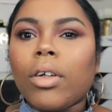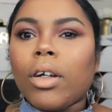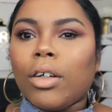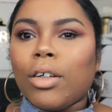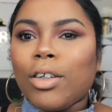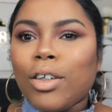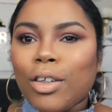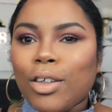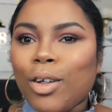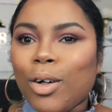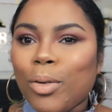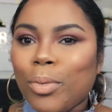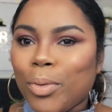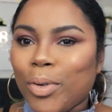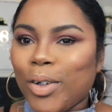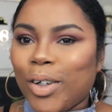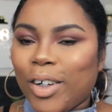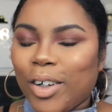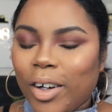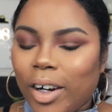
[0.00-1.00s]
Looks so
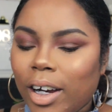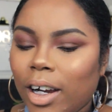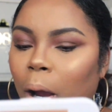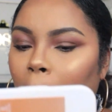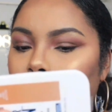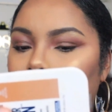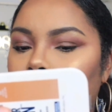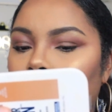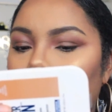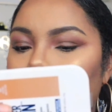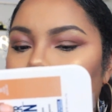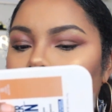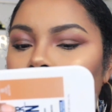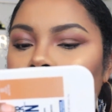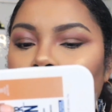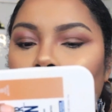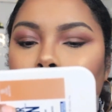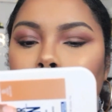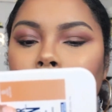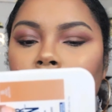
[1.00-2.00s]
pretty right
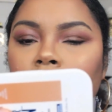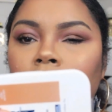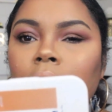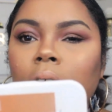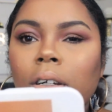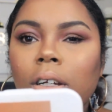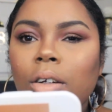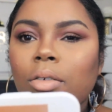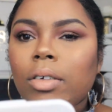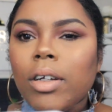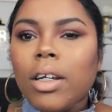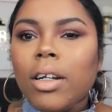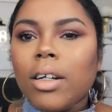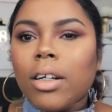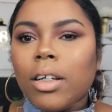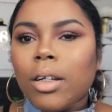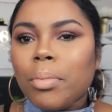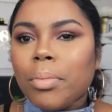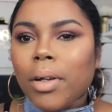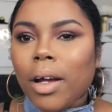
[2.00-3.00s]
you don't even need
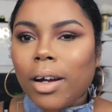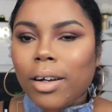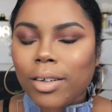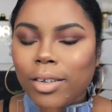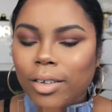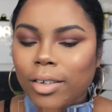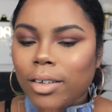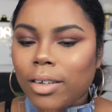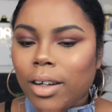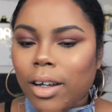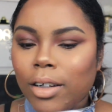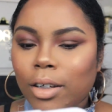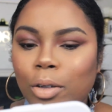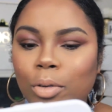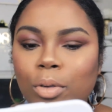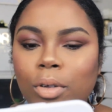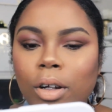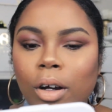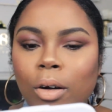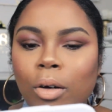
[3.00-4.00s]
a lip liner. Like
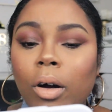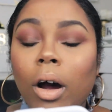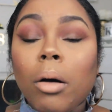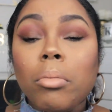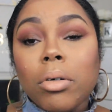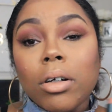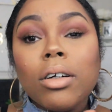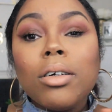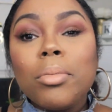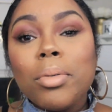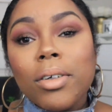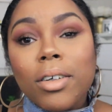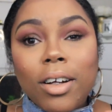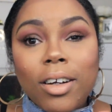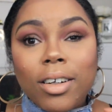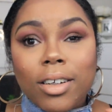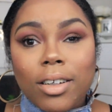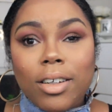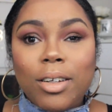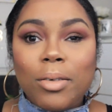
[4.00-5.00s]
you don't, I'm gonna put
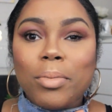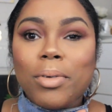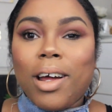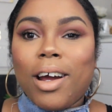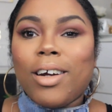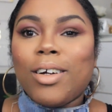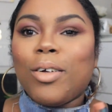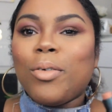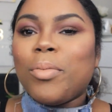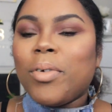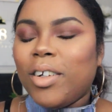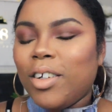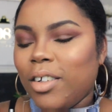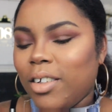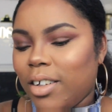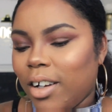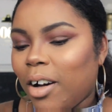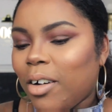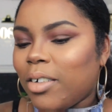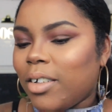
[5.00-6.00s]
on a lip liner, but
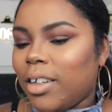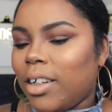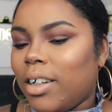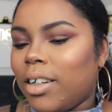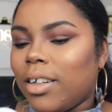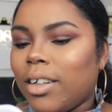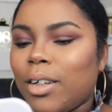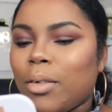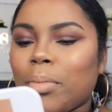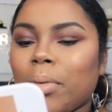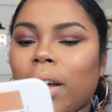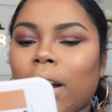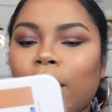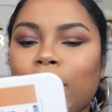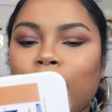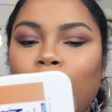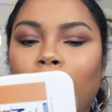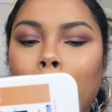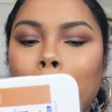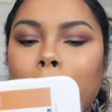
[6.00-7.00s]
you don't need a lip
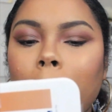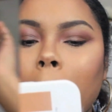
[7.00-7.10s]
liner